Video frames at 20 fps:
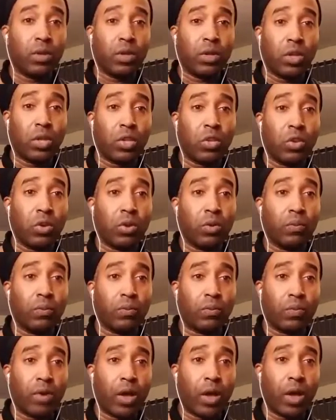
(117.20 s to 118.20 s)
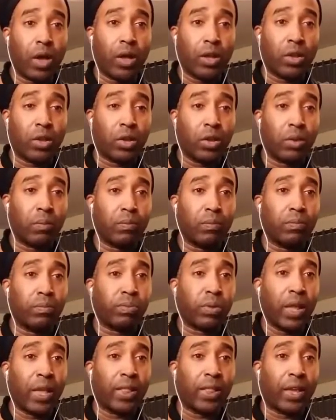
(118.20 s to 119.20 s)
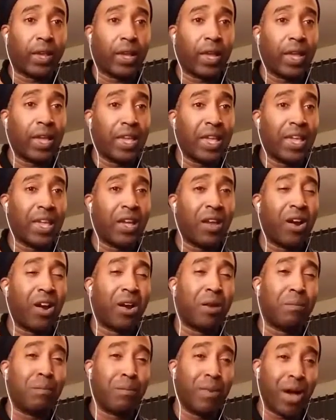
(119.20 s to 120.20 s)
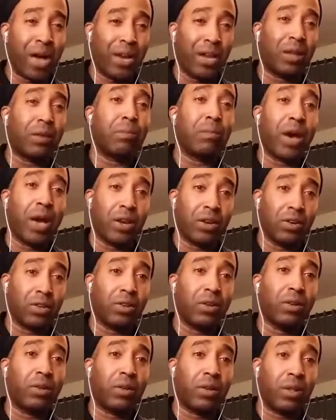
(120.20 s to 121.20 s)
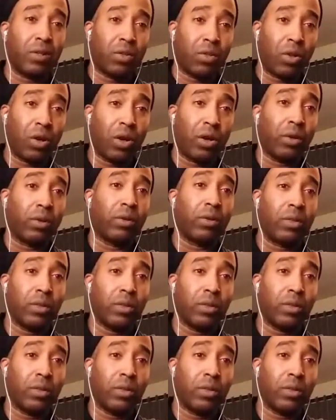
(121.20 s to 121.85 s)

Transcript: you're going to play like an E harmonic minor along